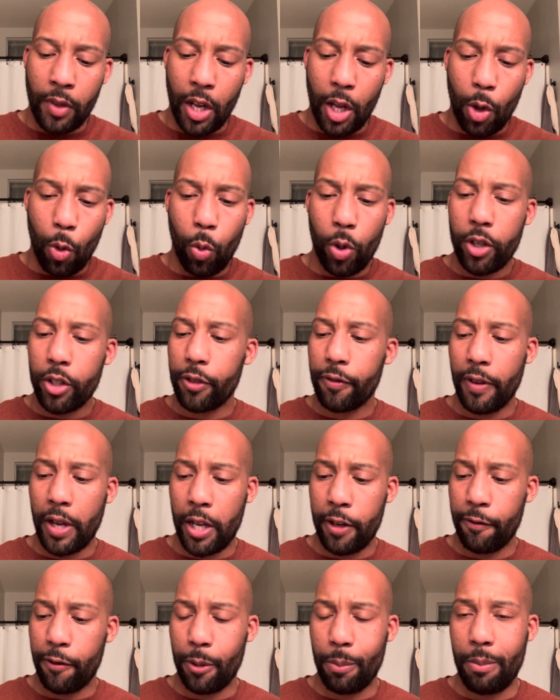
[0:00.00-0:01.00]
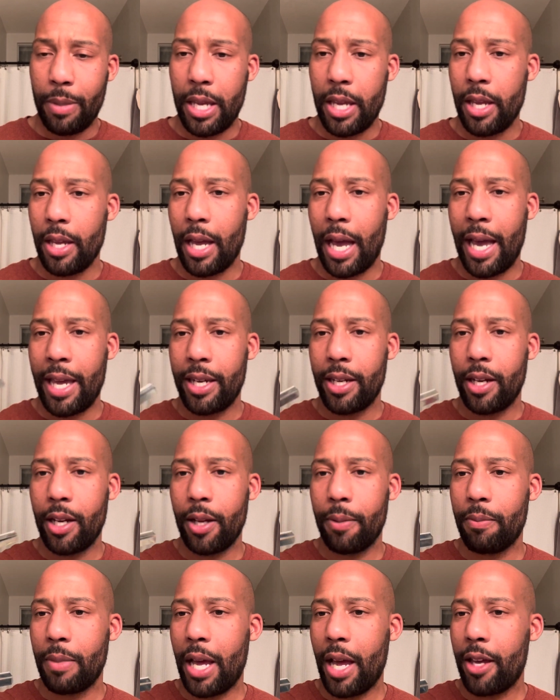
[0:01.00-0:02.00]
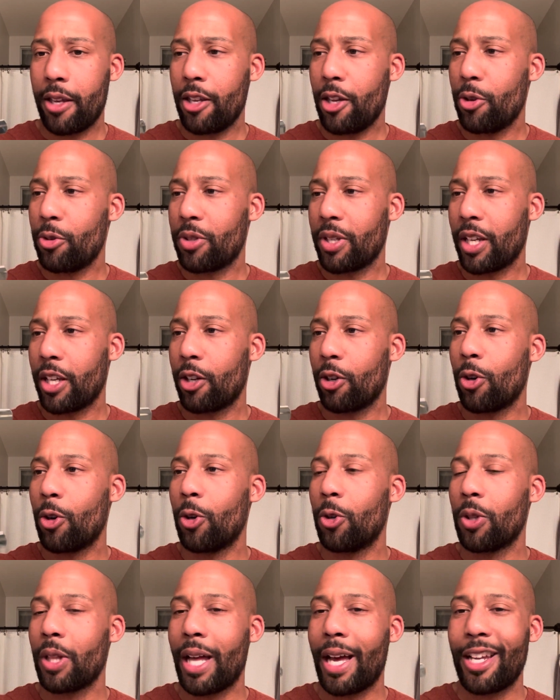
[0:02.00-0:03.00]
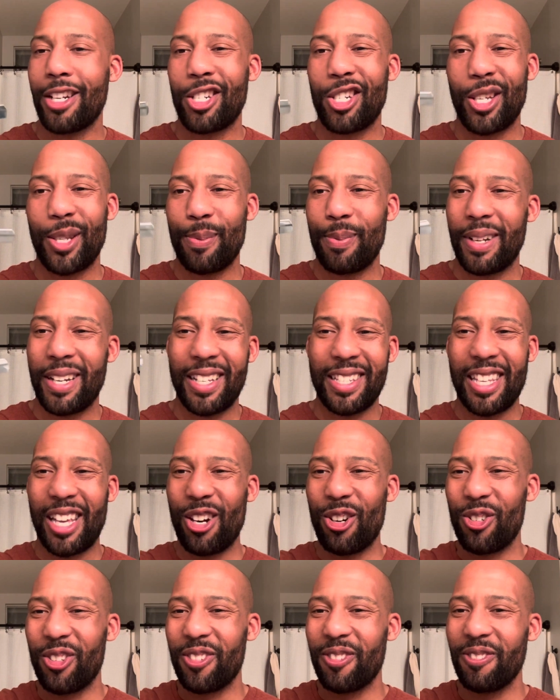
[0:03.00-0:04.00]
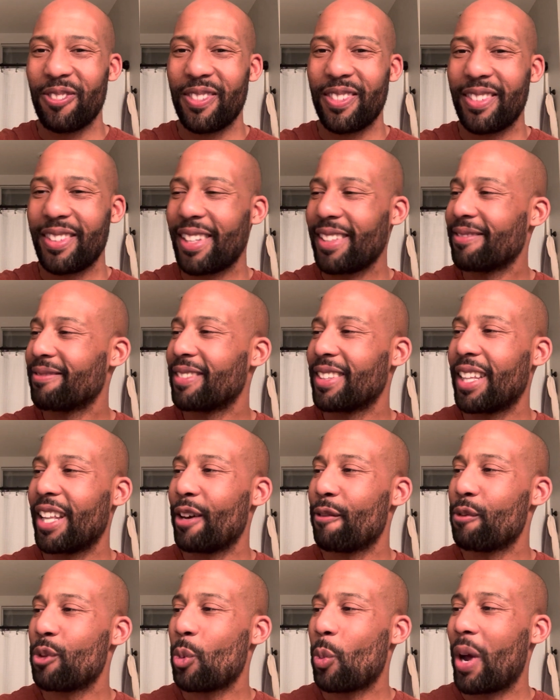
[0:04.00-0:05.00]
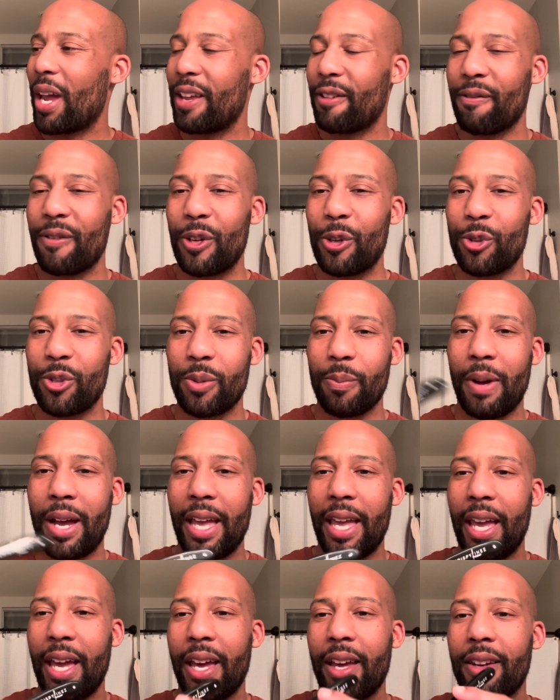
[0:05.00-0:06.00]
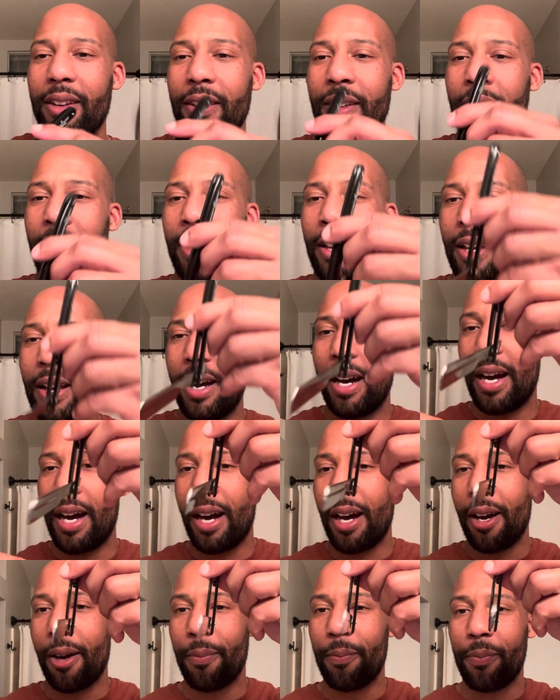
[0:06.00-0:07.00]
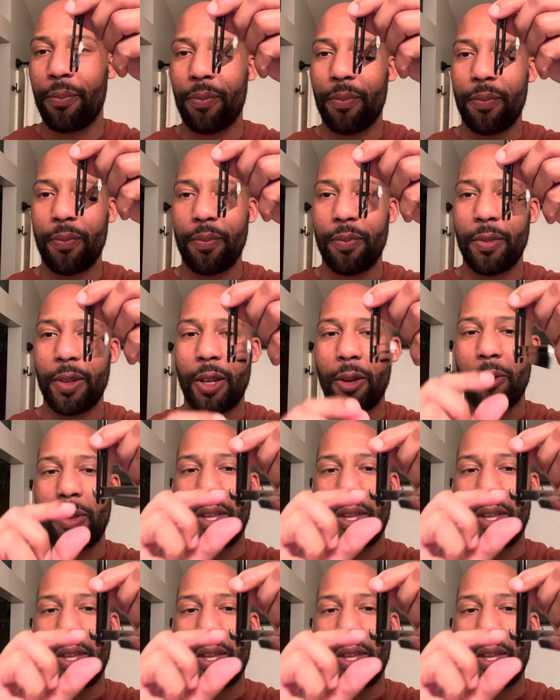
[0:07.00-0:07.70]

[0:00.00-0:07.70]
Works fine for me. I ended up not using it a whole lot just because I don't love the way it feels in my hand. You know,